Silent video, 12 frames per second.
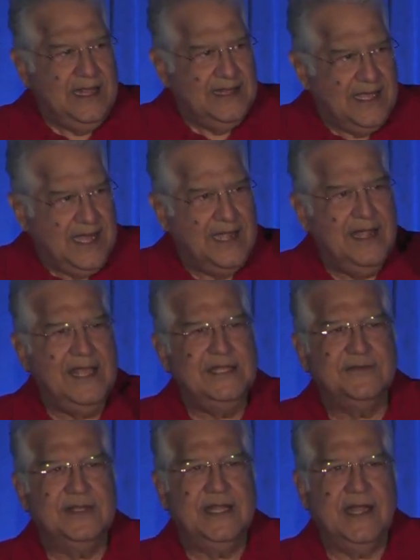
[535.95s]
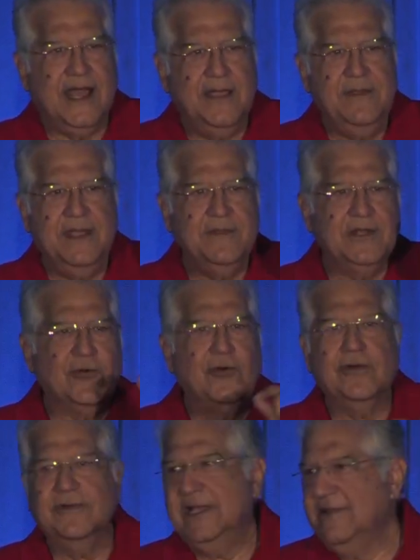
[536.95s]
the headlines were that IBM and
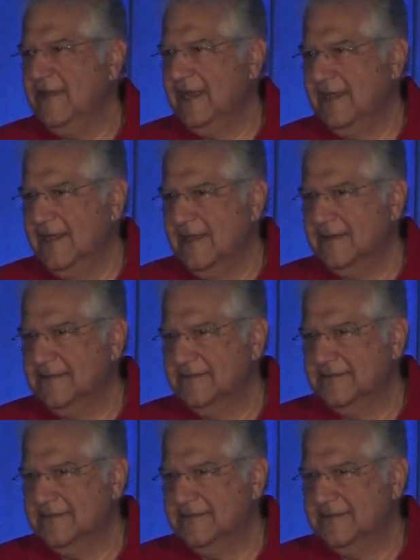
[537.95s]
Coke were leaving India.